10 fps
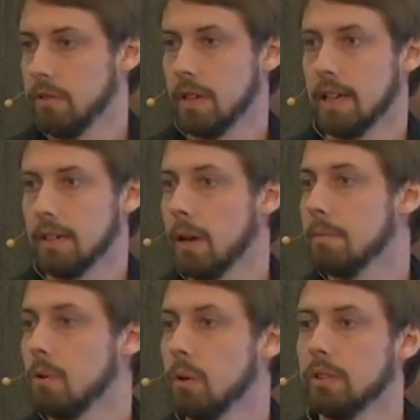type
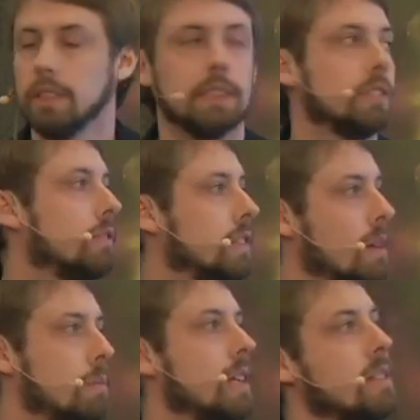of quantities. So for
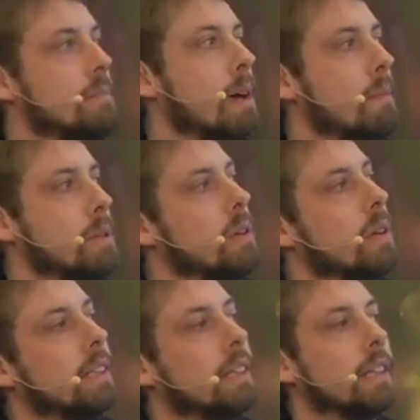example, here's a map
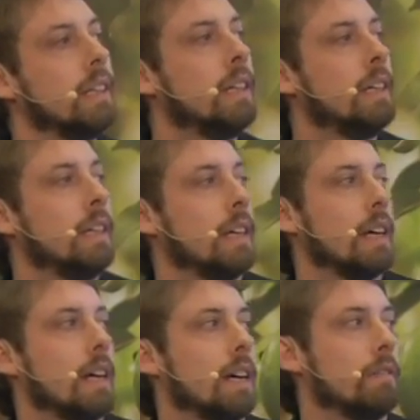showing the
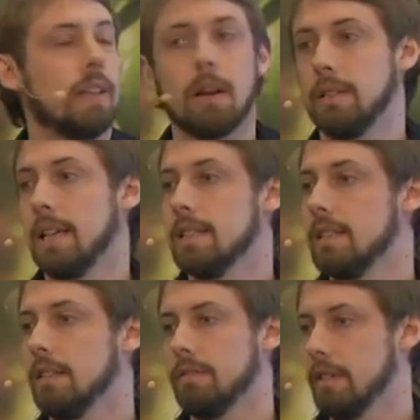flower
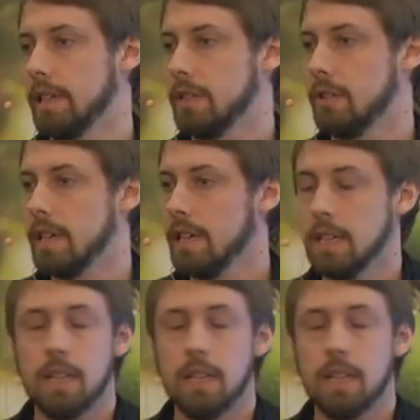density for each tree.